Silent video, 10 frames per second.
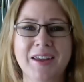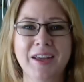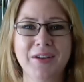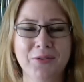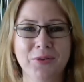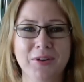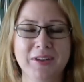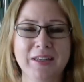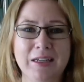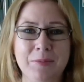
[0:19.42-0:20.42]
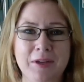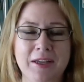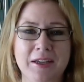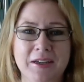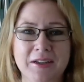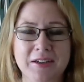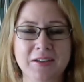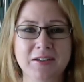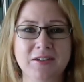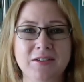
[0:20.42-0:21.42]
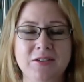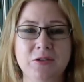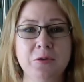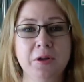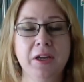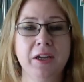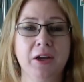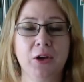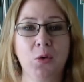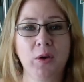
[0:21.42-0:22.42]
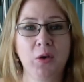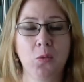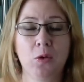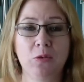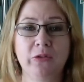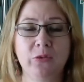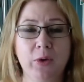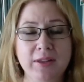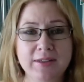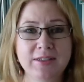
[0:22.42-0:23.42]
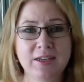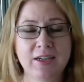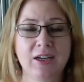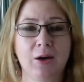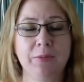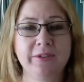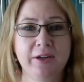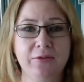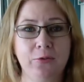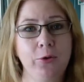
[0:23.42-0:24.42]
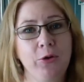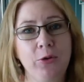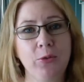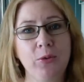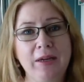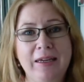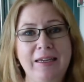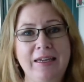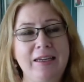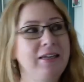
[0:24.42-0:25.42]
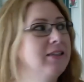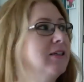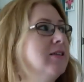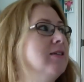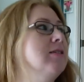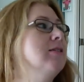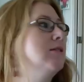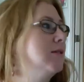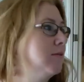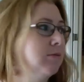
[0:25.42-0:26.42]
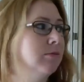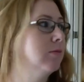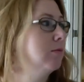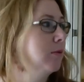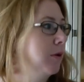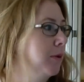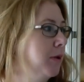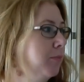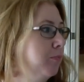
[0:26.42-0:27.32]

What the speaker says: Hey everyone, Libby here. Just doing a quick Wellness Wednesday update for you. It is, where are we?